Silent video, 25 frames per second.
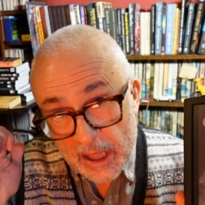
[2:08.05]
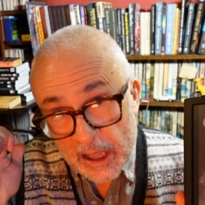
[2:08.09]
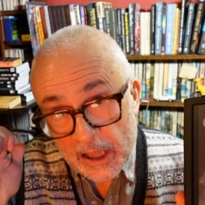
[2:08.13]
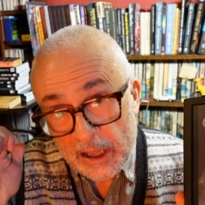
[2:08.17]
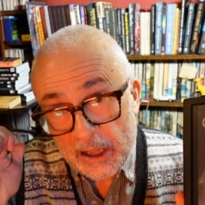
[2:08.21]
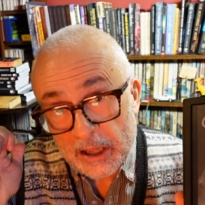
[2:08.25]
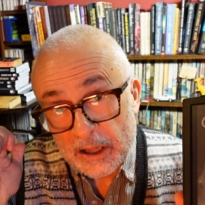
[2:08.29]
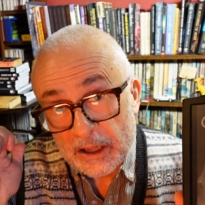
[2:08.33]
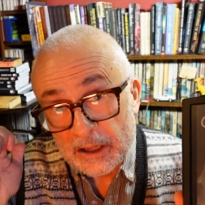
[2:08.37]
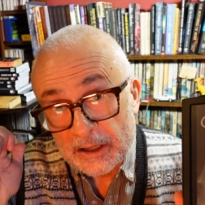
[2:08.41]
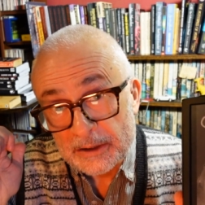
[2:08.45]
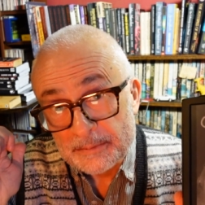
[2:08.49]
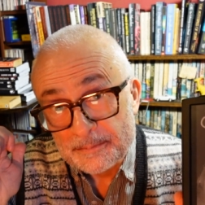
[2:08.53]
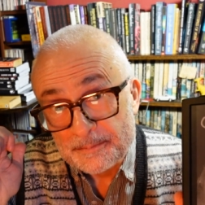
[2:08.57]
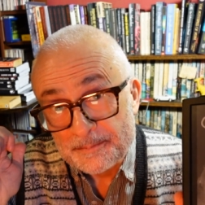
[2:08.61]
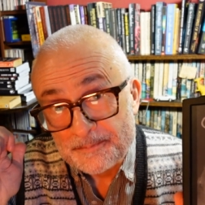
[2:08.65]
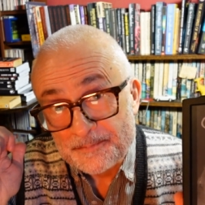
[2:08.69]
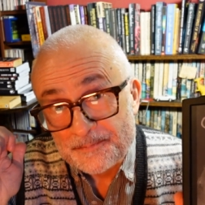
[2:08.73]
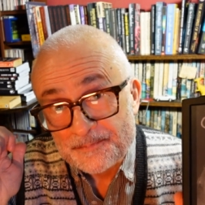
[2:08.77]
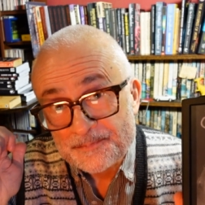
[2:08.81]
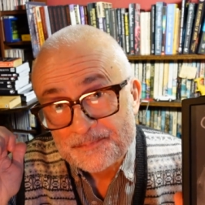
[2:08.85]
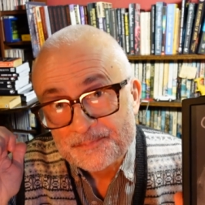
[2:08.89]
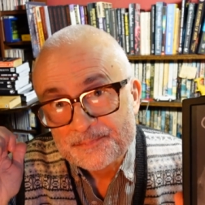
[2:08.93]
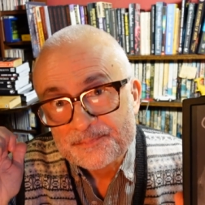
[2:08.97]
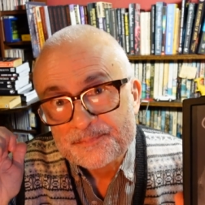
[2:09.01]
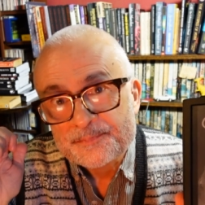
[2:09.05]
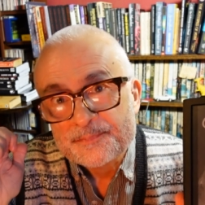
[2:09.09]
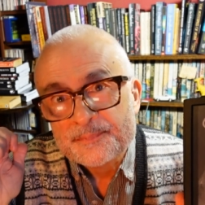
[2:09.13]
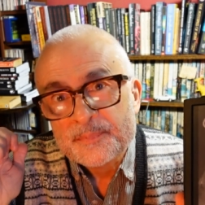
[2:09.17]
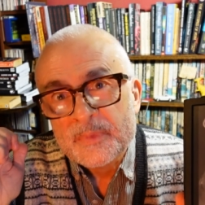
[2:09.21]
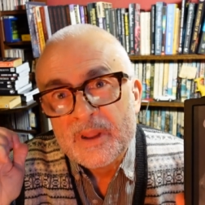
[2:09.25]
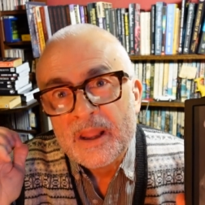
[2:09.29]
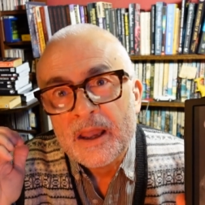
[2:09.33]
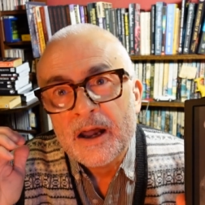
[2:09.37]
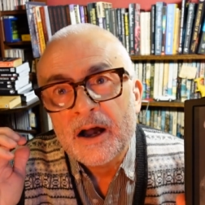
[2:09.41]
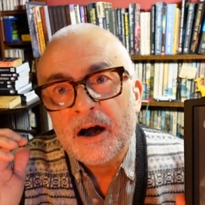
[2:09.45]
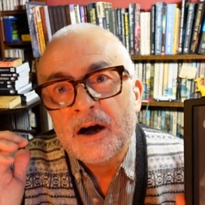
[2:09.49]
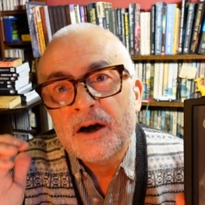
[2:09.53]
Um,
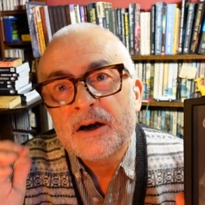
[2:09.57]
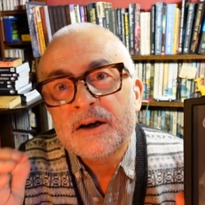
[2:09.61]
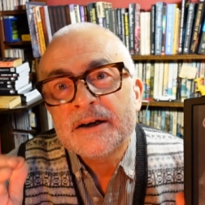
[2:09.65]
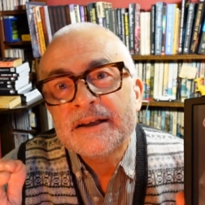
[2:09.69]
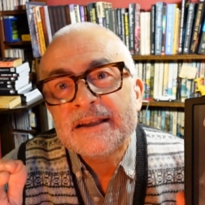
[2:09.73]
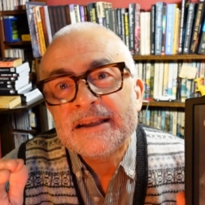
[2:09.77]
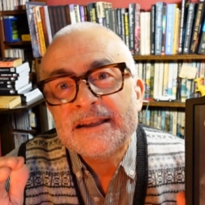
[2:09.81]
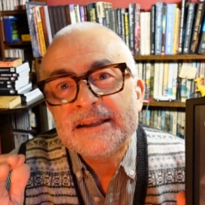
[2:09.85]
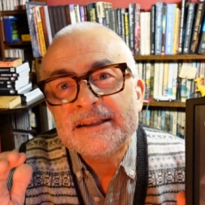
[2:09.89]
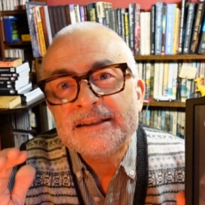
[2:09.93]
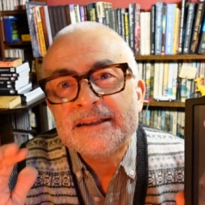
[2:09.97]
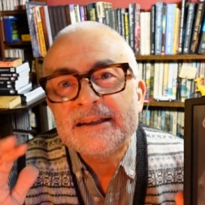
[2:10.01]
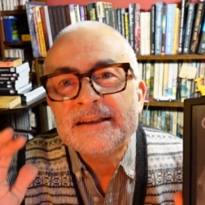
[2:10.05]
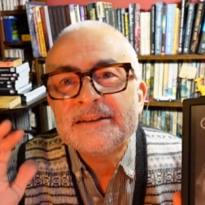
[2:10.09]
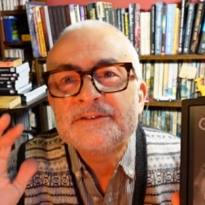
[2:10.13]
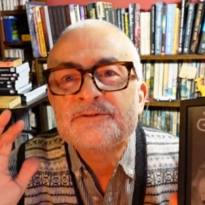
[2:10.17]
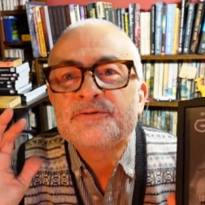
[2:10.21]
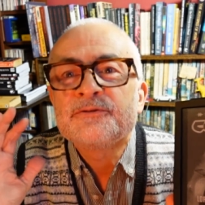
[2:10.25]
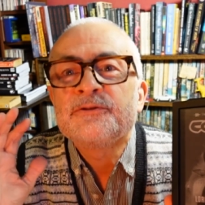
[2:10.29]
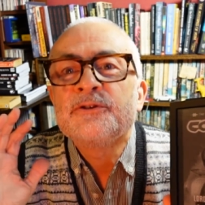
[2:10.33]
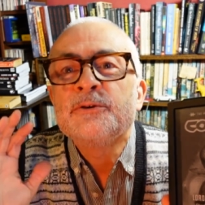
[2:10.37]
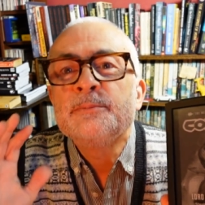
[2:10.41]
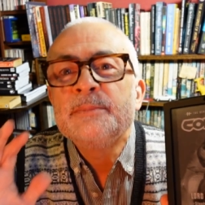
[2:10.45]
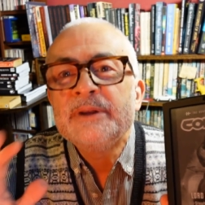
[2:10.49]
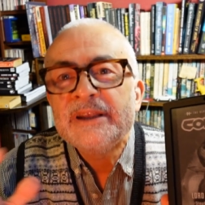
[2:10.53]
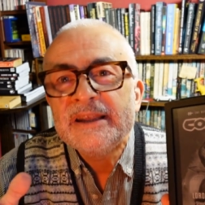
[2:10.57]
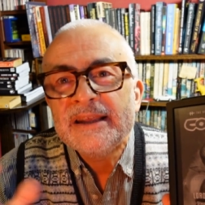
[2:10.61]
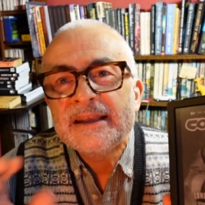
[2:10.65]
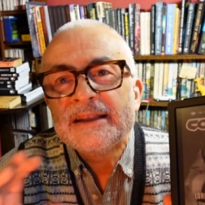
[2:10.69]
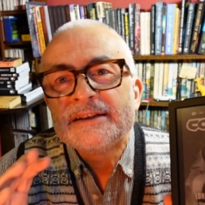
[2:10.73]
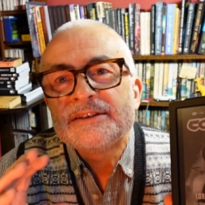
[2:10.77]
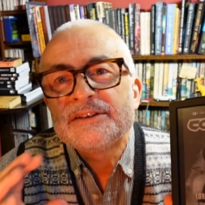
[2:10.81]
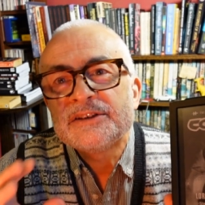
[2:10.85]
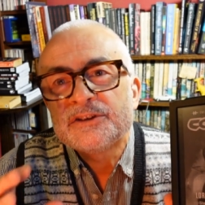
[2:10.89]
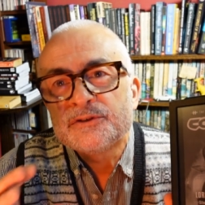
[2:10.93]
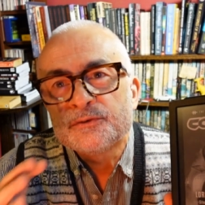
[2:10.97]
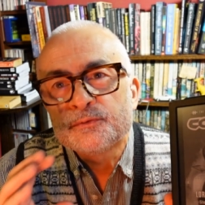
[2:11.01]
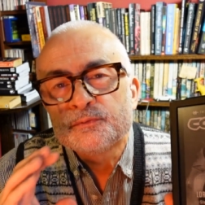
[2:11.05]
I for me
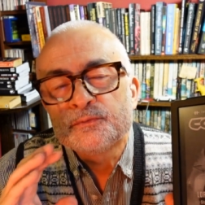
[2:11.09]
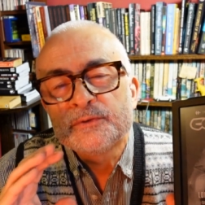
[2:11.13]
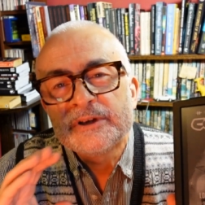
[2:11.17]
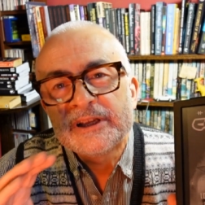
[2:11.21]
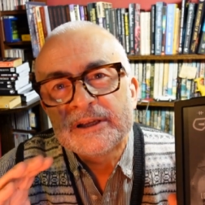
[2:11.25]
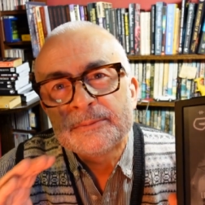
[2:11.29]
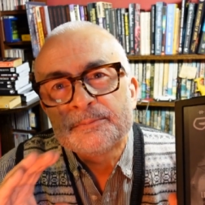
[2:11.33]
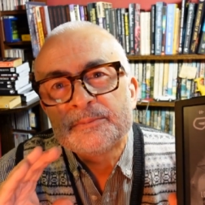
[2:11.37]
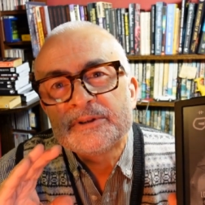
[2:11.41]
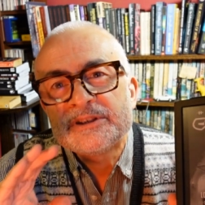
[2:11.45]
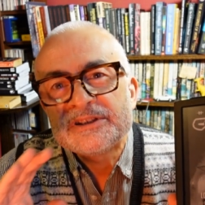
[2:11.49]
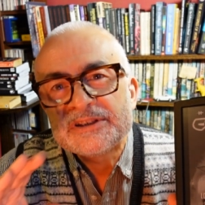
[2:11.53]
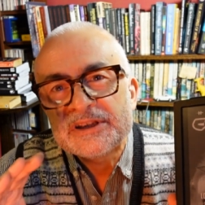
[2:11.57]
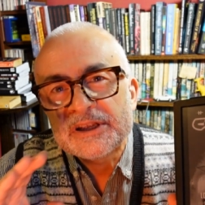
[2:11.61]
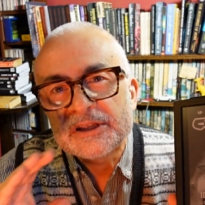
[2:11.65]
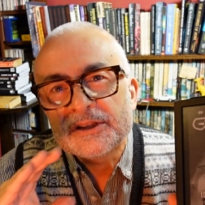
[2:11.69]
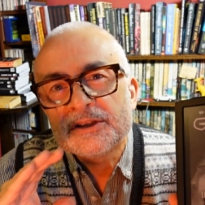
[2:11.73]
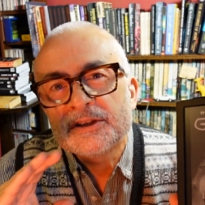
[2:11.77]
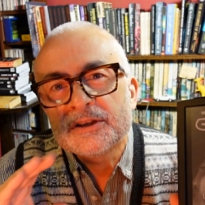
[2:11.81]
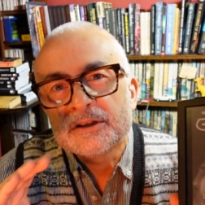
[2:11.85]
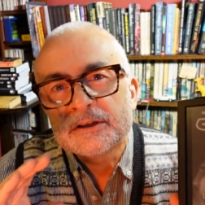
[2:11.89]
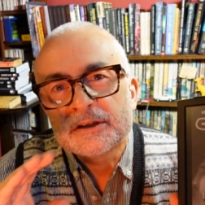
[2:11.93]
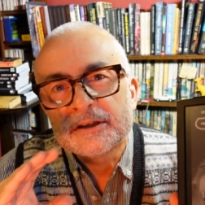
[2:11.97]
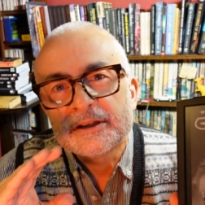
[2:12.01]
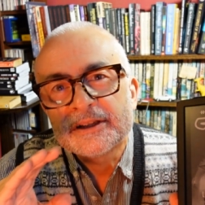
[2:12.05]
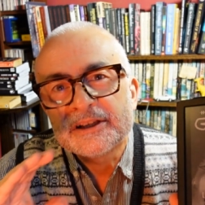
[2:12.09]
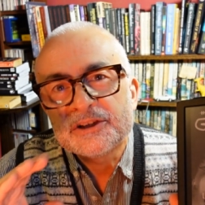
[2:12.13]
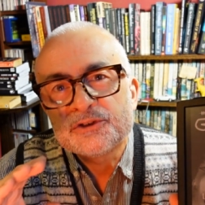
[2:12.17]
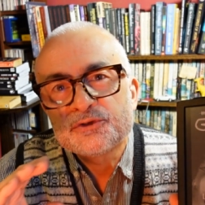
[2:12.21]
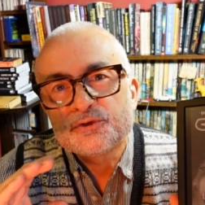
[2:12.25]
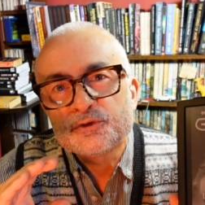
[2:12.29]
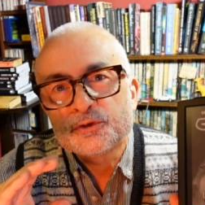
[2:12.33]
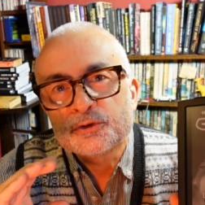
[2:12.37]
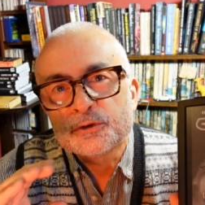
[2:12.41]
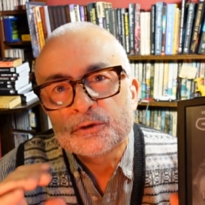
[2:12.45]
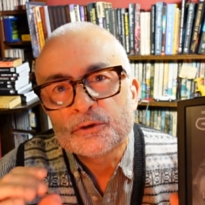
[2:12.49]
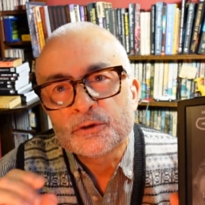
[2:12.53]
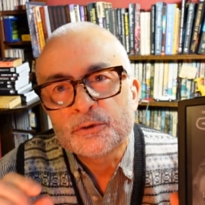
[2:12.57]
it didn't ring particularly
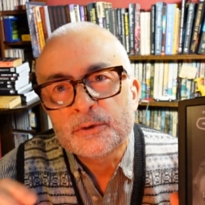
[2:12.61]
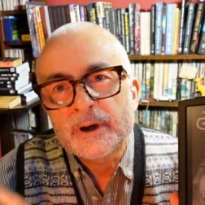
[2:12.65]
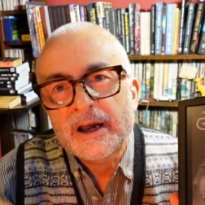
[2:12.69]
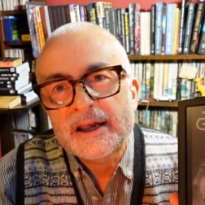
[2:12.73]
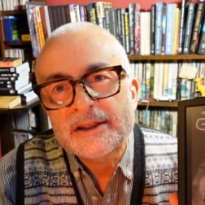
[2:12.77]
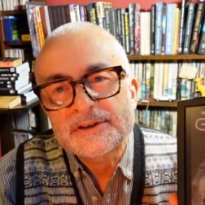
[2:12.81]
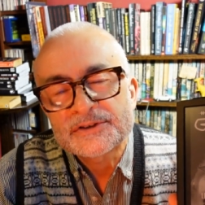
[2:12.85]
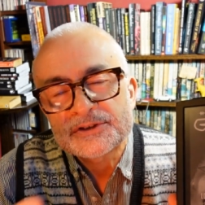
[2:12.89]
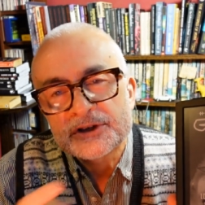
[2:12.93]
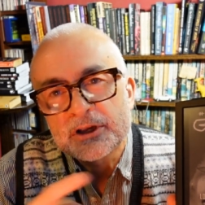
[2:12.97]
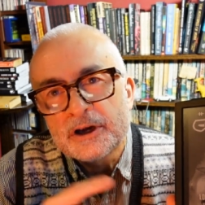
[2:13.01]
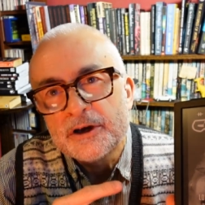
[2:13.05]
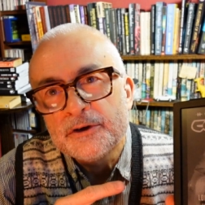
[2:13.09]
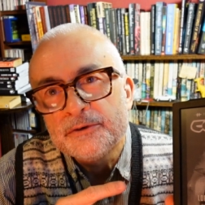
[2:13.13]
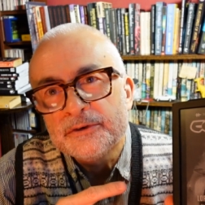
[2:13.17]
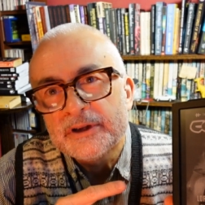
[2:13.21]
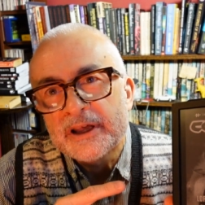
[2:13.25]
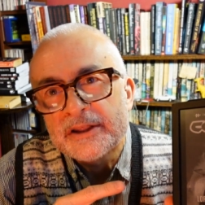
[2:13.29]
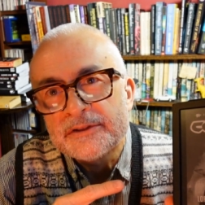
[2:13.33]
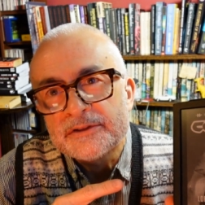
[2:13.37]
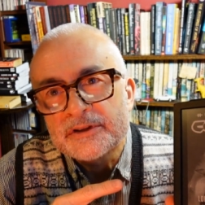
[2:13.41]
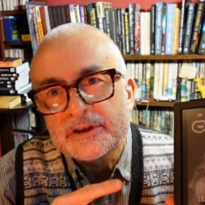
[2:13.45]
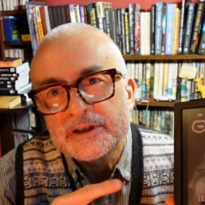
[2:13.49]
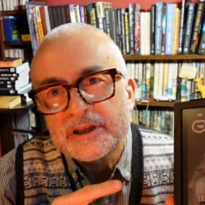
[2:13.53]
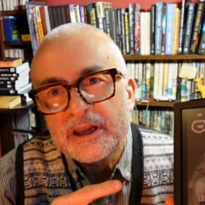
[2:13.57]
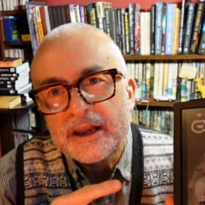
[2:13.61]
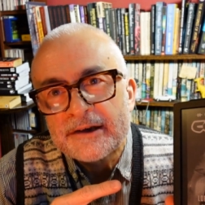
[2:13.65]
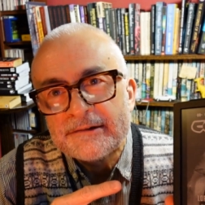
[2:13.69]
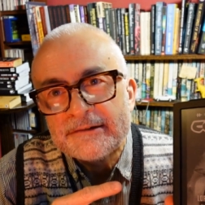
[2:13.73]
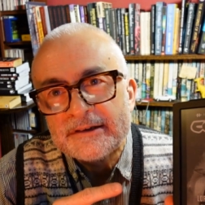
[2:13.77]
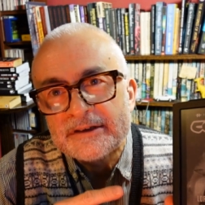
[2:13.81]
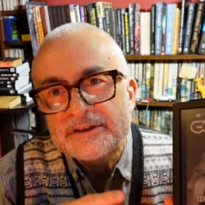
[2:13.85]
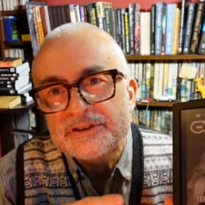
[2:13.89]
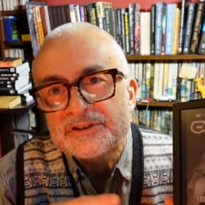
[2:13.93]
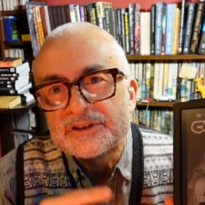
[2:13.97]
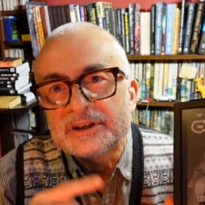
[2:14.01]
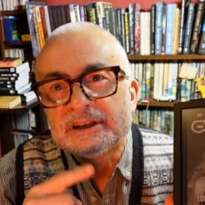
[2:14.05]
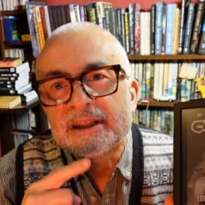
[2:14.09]
true as Conan the
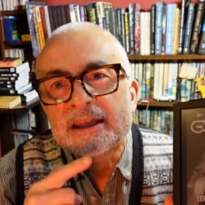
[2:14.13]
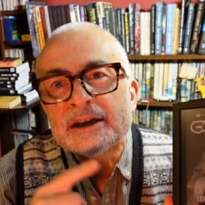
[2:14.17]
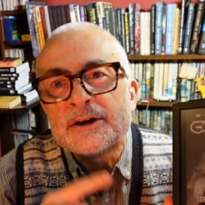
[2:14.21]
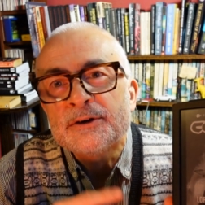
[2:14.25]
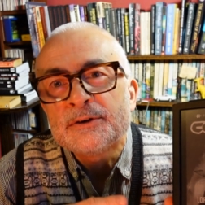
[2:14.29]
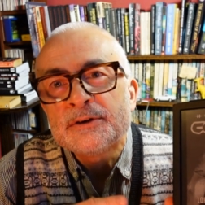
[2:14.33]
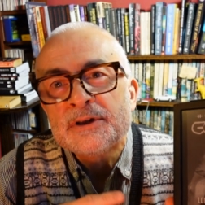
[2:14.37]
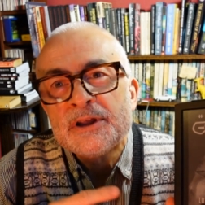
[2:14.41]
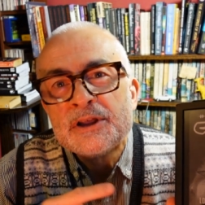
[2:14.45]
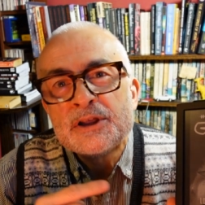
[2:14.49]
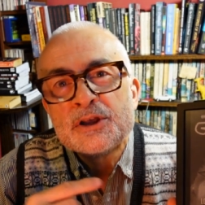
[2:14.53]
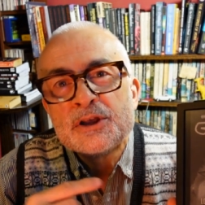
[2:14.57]
character. Now